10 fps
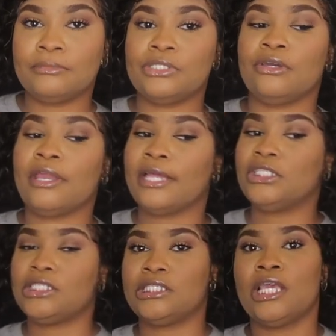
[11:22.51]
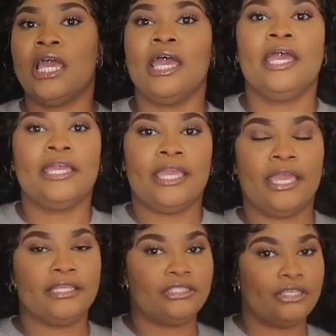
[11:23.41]
I'm sorry, I just
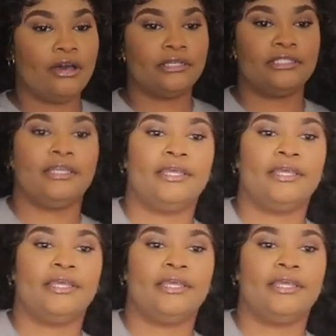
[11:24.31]
can't talk